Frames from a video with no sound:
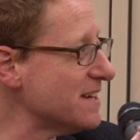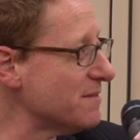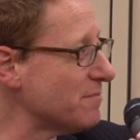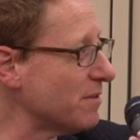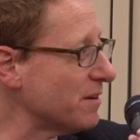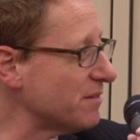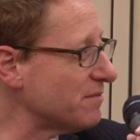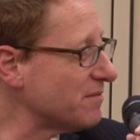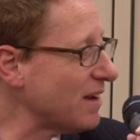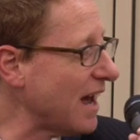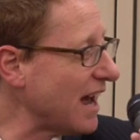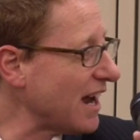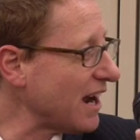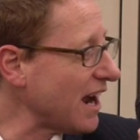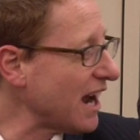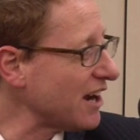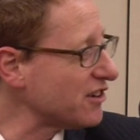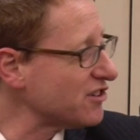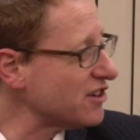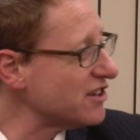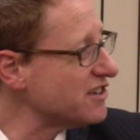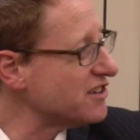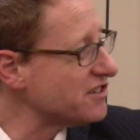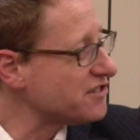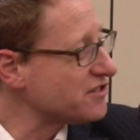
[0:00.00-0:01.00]
But
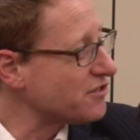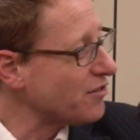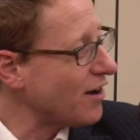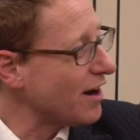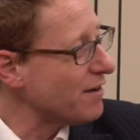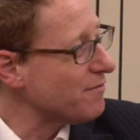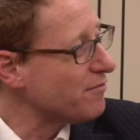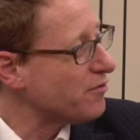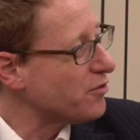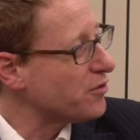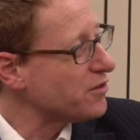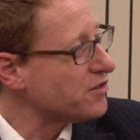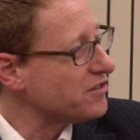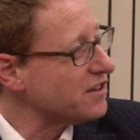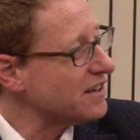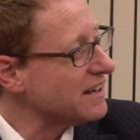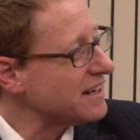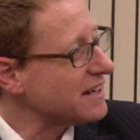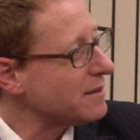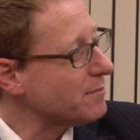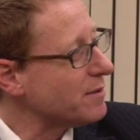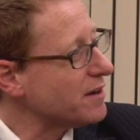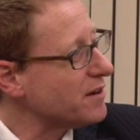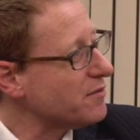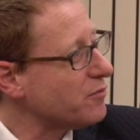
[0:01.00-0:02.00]
actually describe for us a
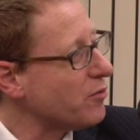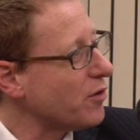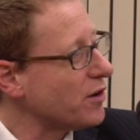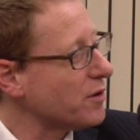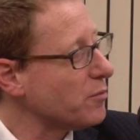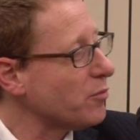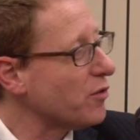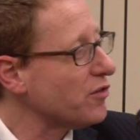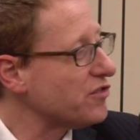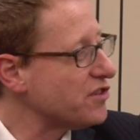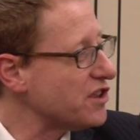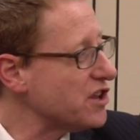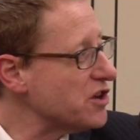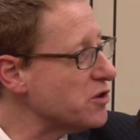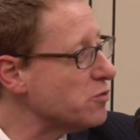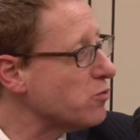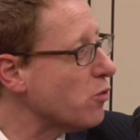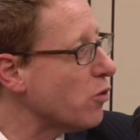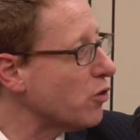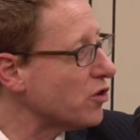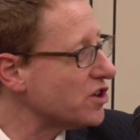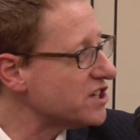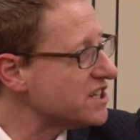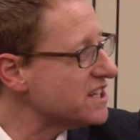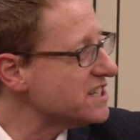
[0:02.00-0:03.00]
little bit of what it was that you
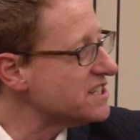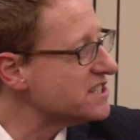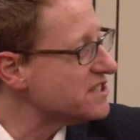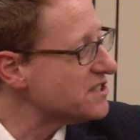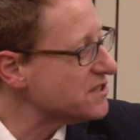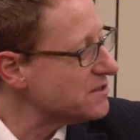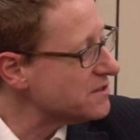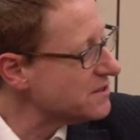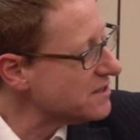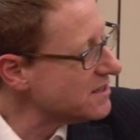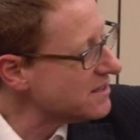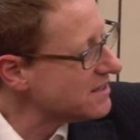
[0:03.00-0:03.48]
walked into.